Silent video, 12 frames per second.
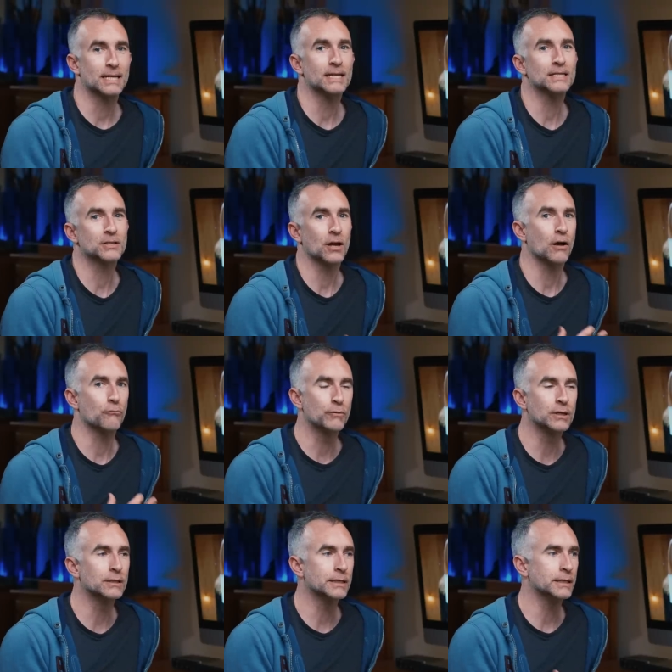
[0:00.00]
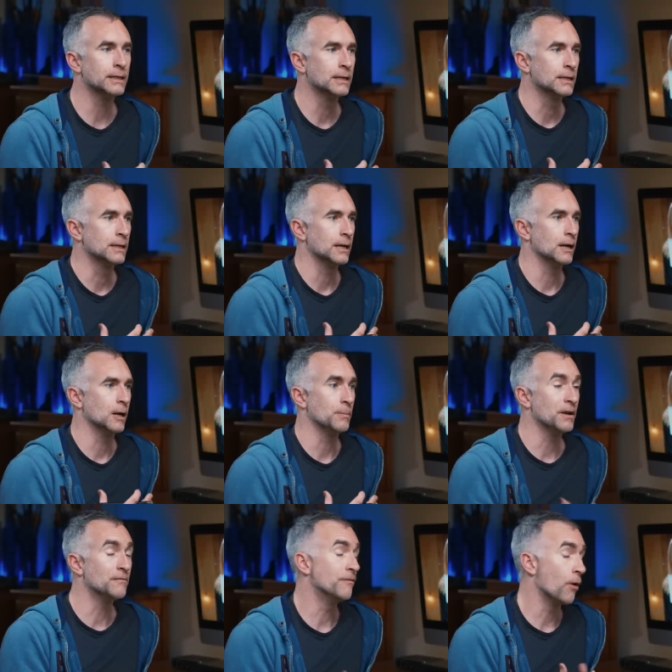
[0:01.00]
It is a really
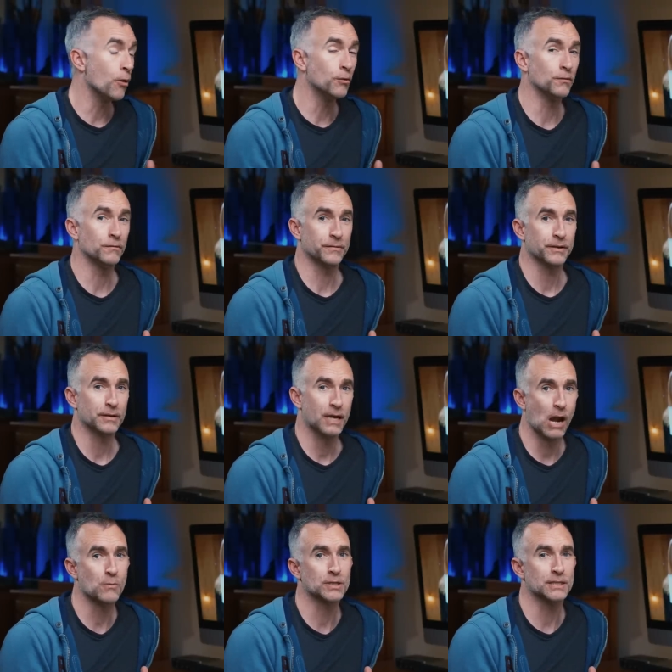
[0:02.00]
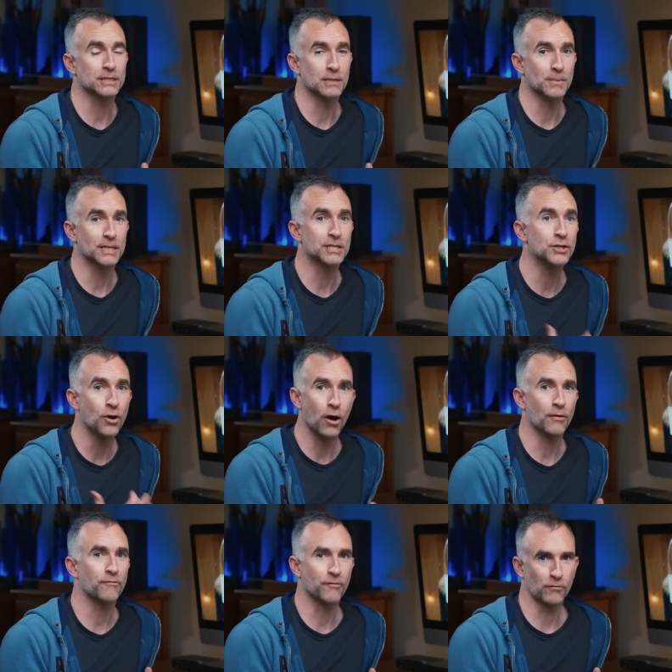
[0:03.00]
um, involved camera system. It's
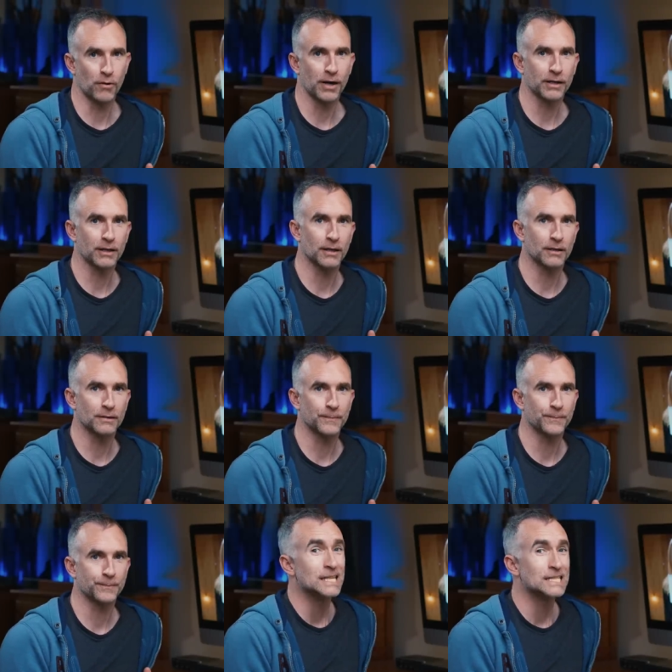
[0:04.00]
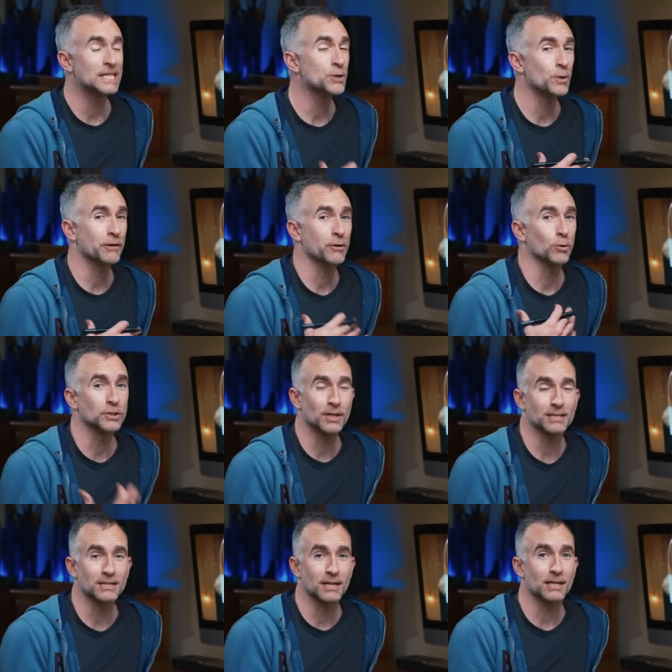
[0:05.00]
not for run and gun. C200 also
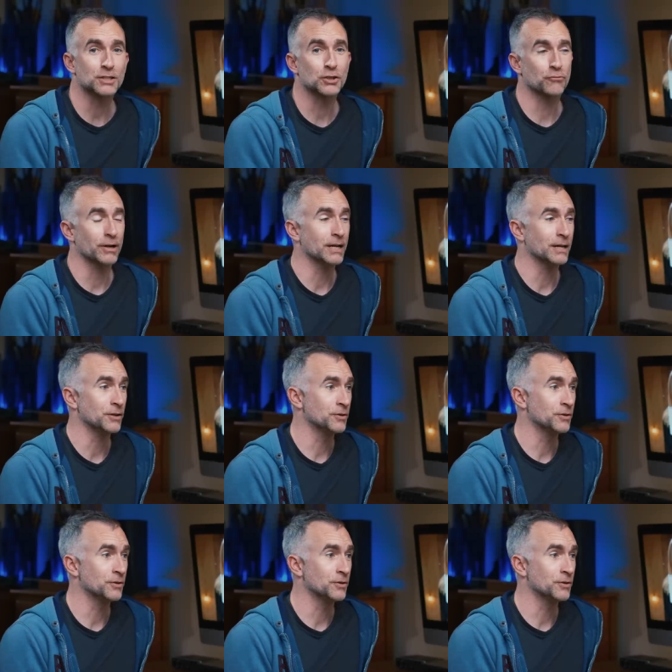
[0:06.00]
has a touchscreen.